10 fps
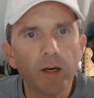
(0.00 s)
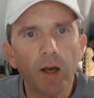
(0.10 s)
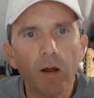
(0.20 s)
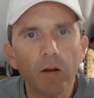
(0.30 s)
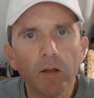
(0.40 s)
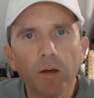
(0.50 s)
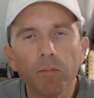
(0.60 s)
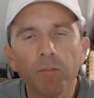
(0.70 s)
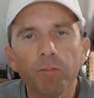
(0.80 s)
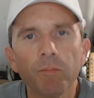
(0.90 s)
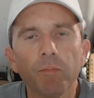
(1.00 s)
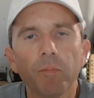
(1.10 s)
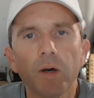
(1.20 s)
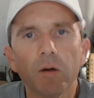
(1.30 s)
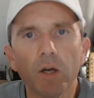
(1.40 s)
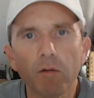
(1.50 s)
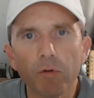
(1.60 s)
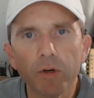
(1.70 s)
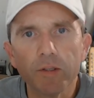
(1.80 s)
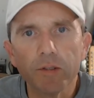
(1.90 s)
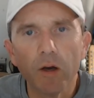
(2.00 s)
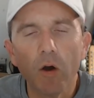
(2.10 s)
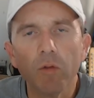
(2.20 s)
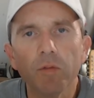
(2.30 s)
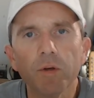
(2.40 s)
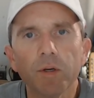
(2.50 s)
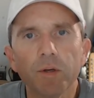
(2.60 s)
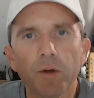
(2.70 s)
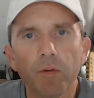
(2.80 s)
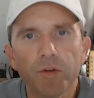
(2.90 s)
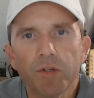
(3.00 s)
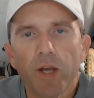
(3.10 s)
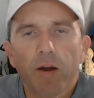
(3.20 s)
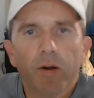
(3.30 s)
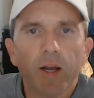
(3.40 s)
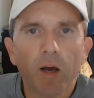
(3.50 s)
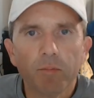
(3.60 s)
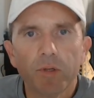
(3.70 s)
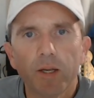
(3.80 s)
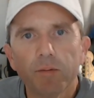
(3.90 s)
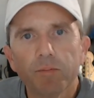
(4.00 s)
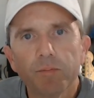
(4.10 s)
I'll cover it on the Saturday update.